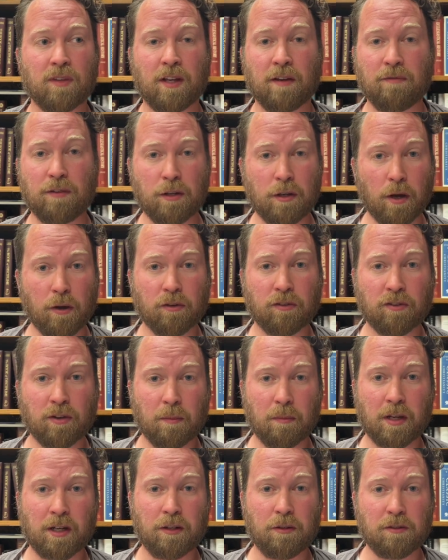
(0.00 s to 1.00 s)
if you know
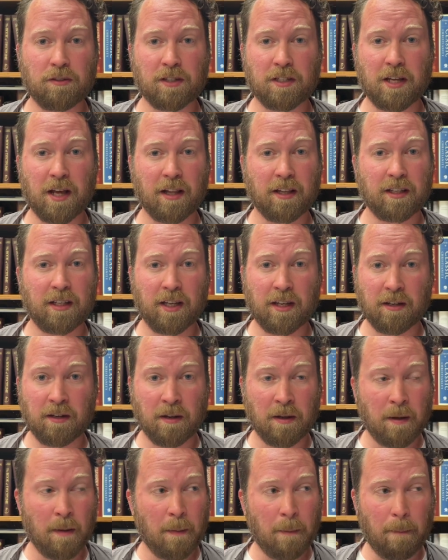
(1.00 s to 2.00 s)
somebody who's a
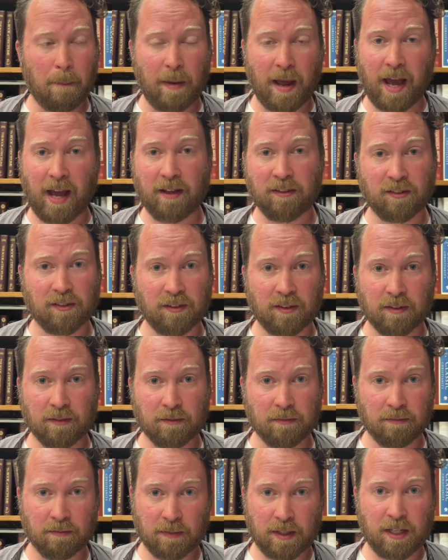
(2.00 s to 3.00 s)
delegate, pass
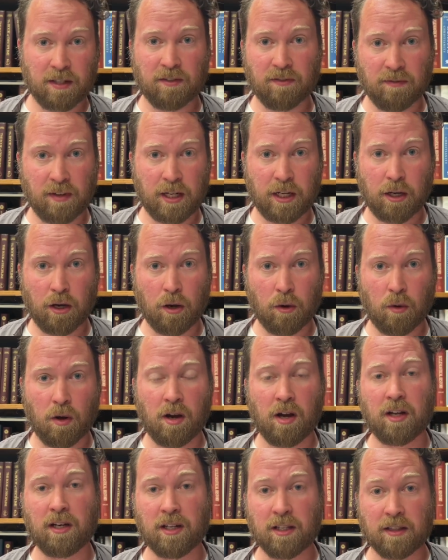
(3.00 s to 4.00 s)
this video
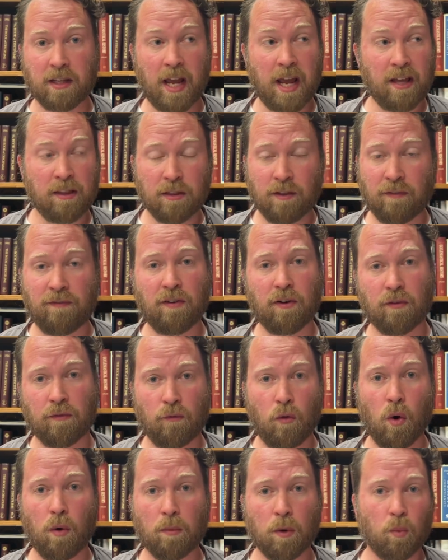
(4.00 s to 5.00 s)
on and the
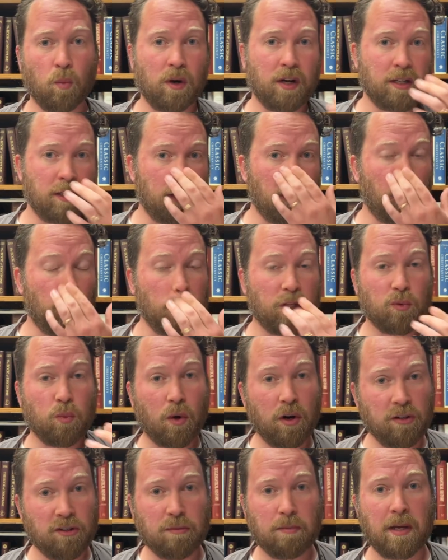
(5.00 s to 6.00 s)
former one. It's
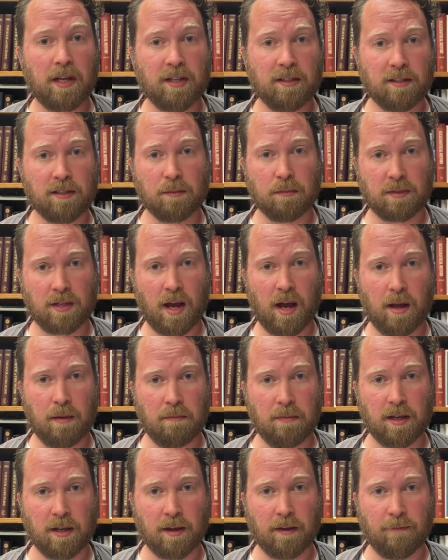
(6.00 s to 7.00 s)
worth spending some
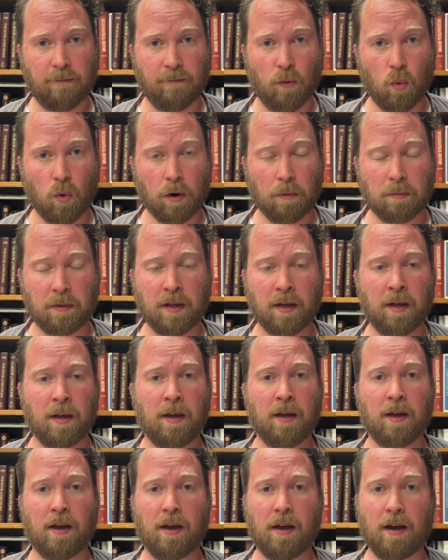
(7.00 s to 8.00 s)
time being informed.
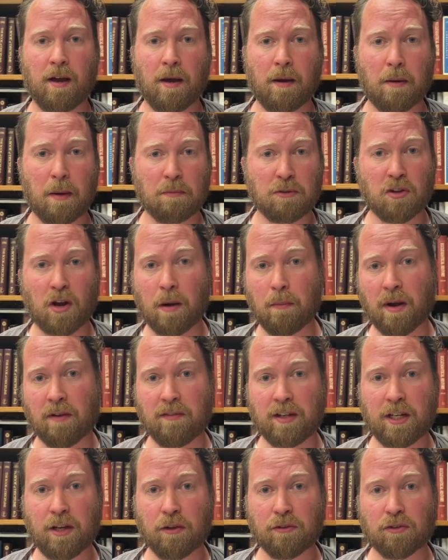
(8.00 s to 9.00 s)
I'm sorry my
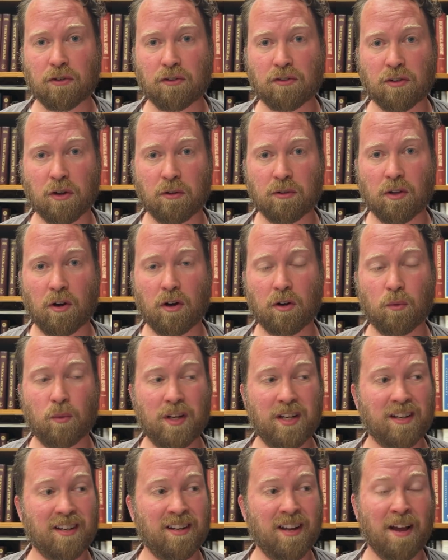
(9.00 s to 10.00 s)
videos are so
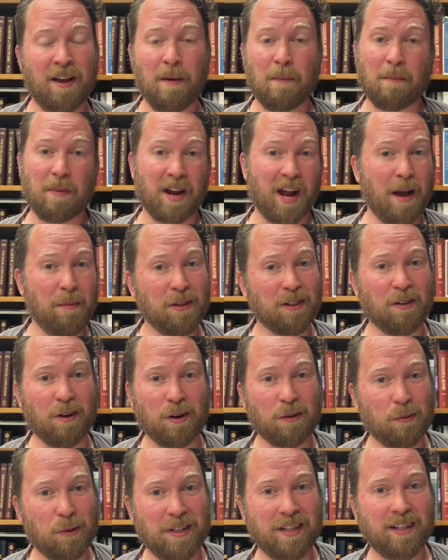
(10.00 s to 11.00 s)
long-winded, but I'm a
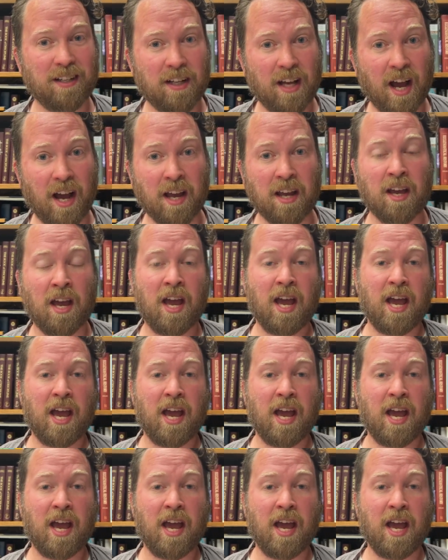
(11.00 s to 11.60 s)
long-winded guy.